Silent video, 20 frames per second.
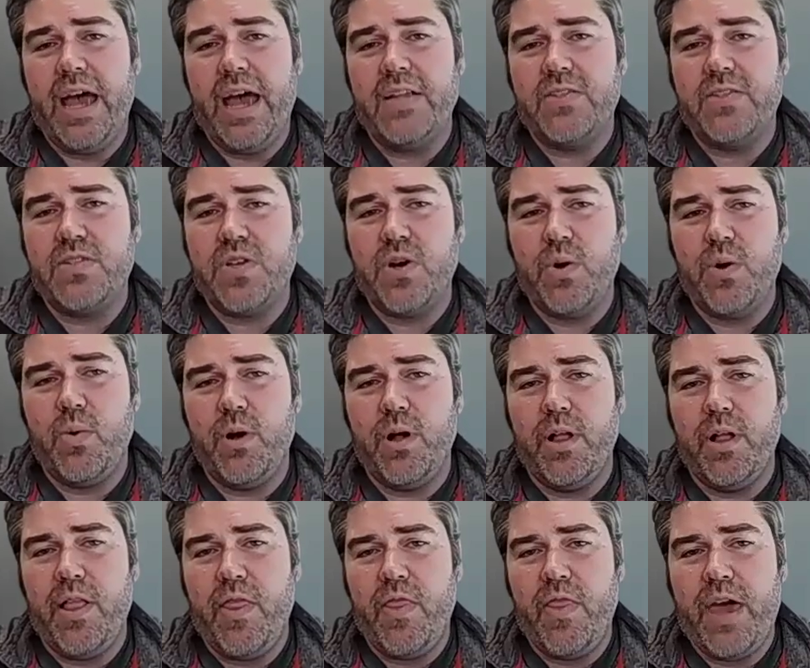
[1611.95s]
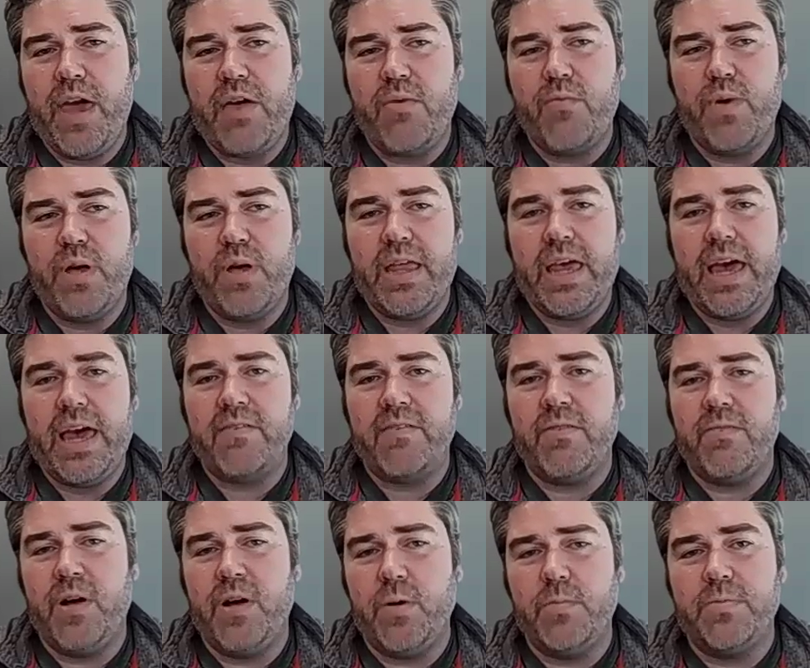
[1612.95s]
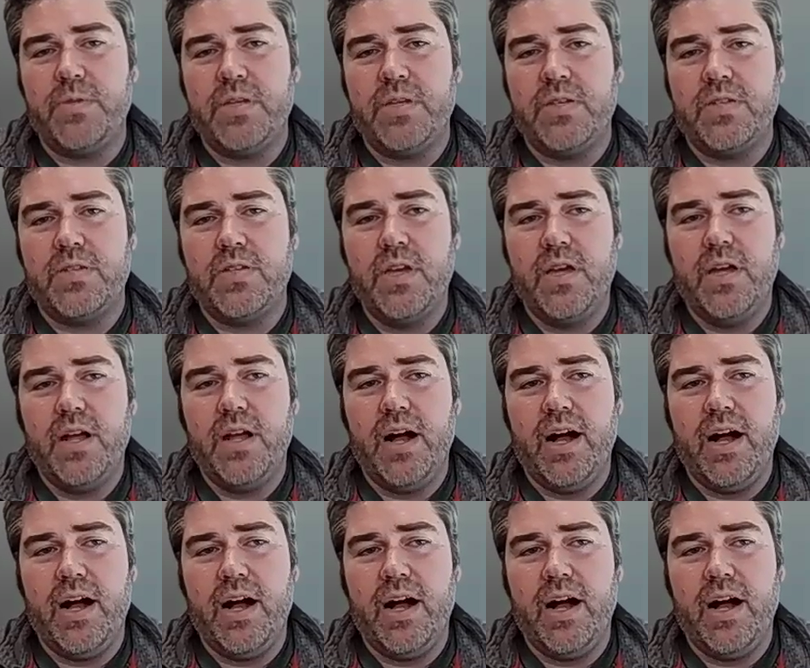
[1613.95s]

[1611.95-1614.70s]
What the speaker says: And so they really have developed this